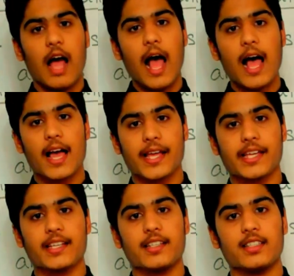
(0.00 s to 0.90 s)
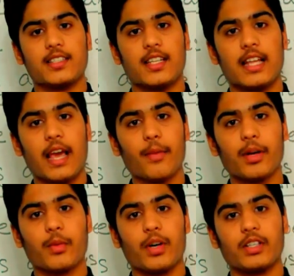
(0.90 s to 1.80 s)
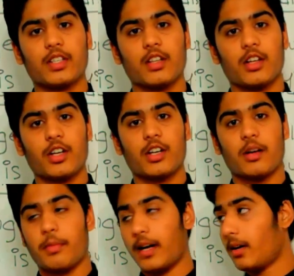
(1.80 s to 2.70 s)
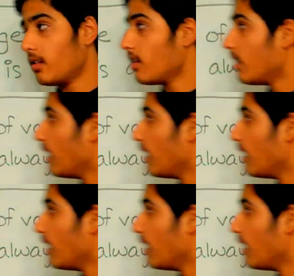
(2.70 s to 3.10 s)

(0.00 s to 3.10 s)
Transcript: Hi! Today we're going to learn about